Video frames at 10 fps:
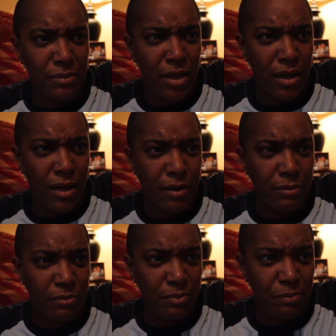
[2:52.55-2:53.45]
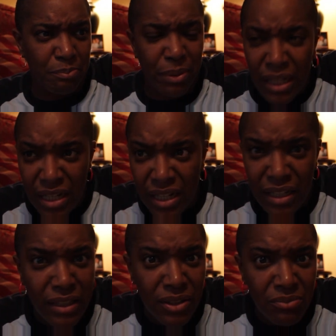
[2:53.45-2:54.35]
uh,
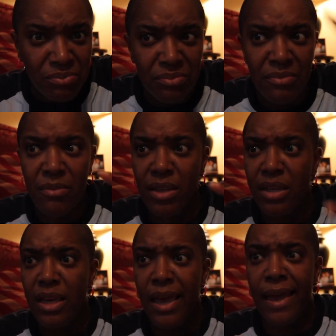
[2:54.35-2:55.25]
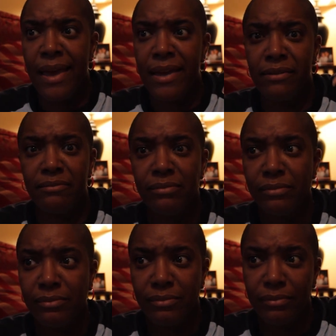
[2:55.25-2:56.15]
blood and
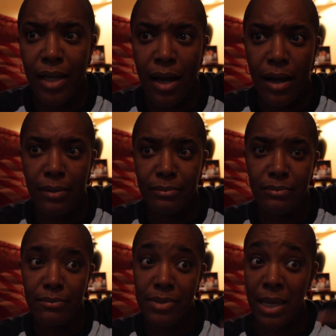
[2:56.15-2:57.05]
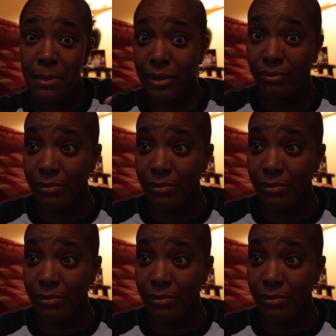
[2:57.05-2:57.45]
um, semen.